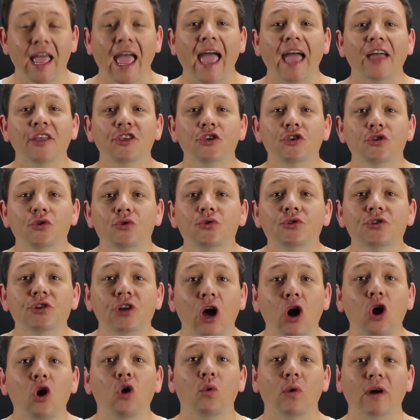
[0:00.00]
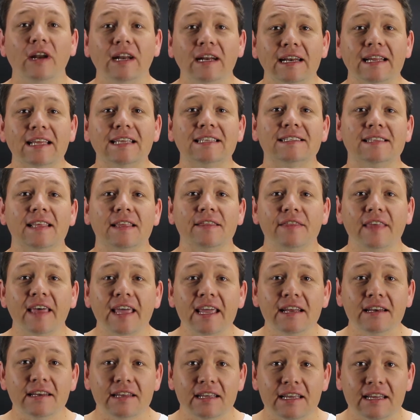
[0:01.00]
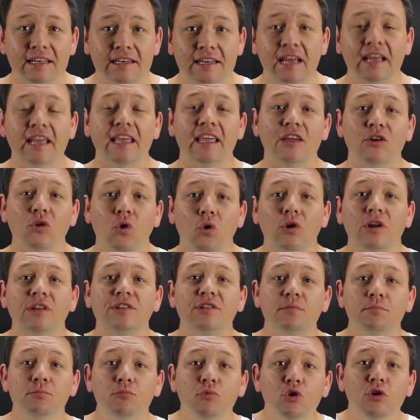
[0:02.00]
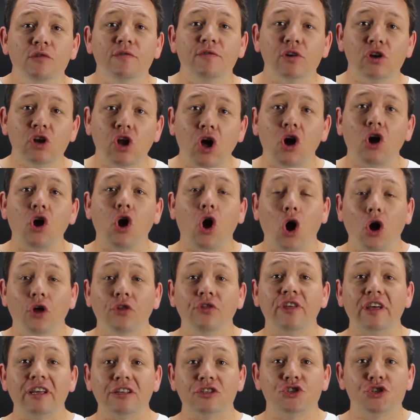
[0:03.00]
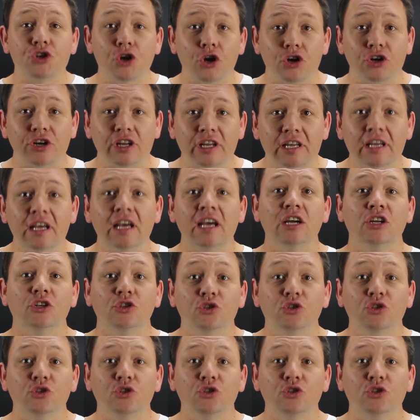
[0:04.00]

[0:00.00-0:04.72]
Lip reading: and you know what it is that they need in order to move along on their journey